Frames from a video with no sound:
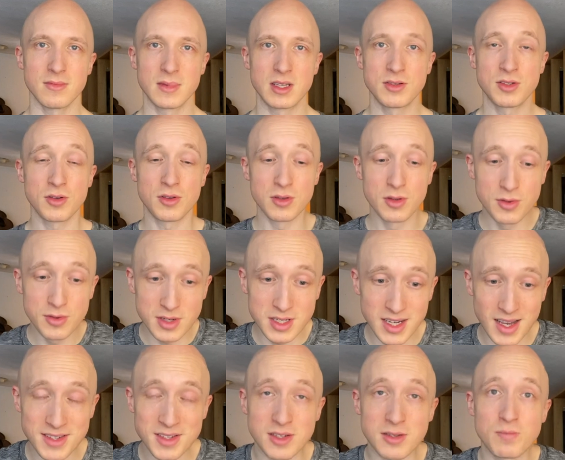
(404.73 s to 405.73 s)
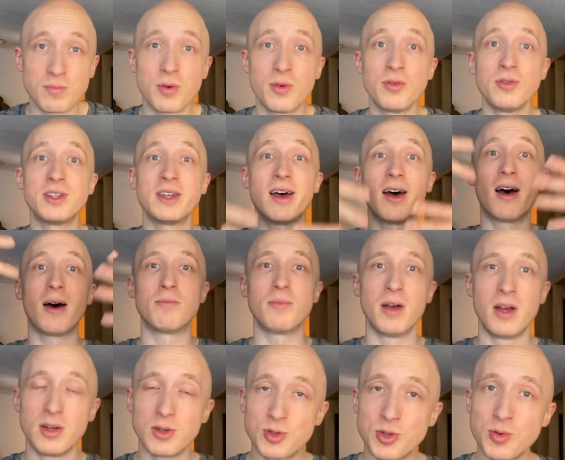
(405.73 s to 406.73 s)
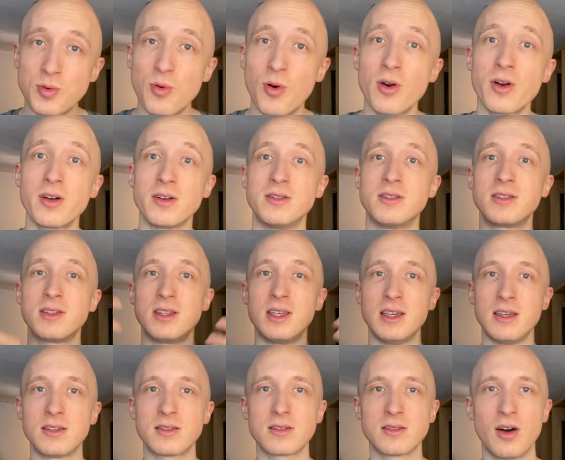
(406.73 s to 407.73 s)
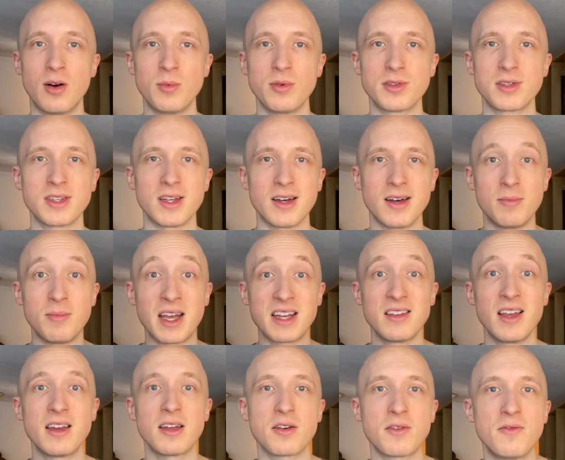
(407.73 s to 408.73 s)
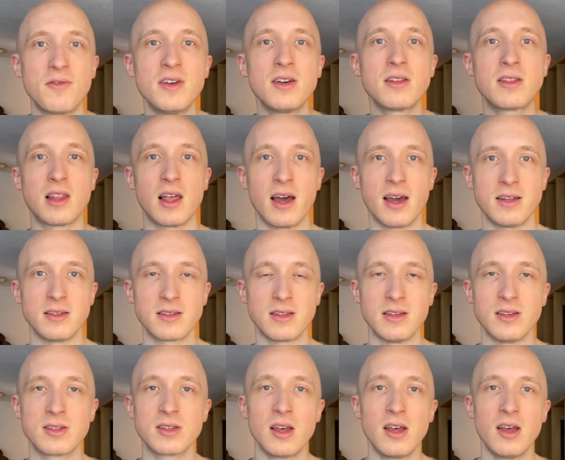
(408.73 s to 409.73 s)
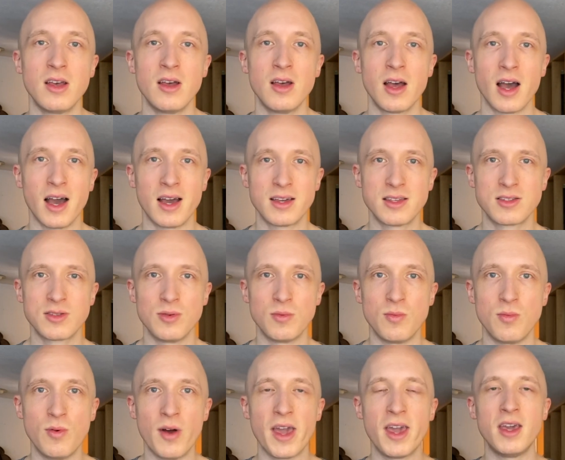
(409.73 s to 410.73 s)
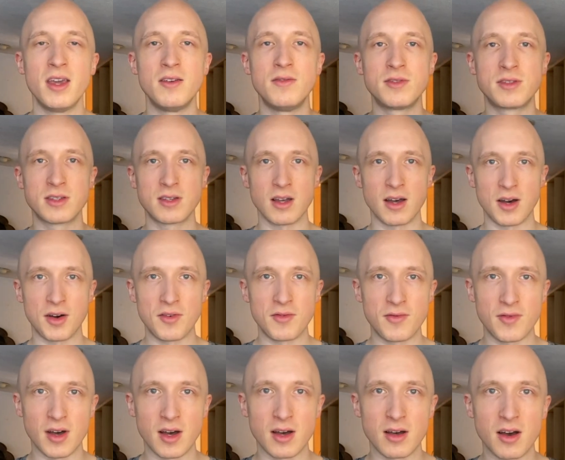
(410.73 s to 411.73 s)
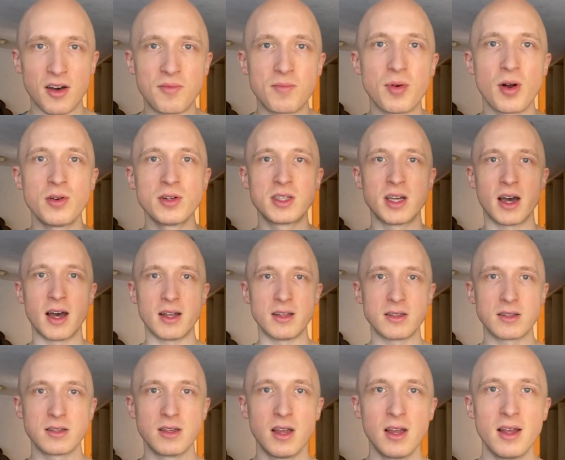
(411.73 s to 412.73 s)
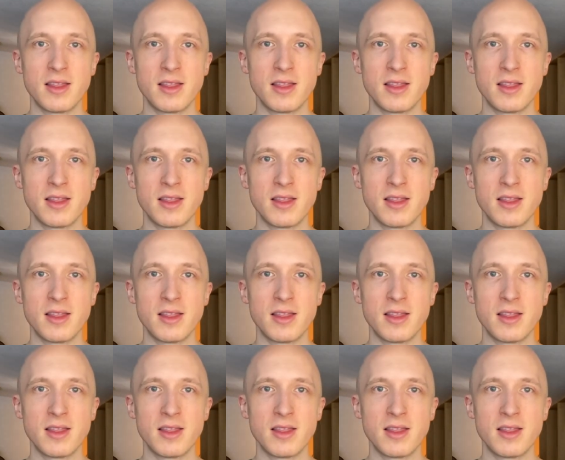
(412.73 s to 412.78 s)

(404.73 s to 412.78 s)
So the lunar dust is pulled up towards these almost uh, magnetic field lines, these, I assume, waves of, uh, of protons.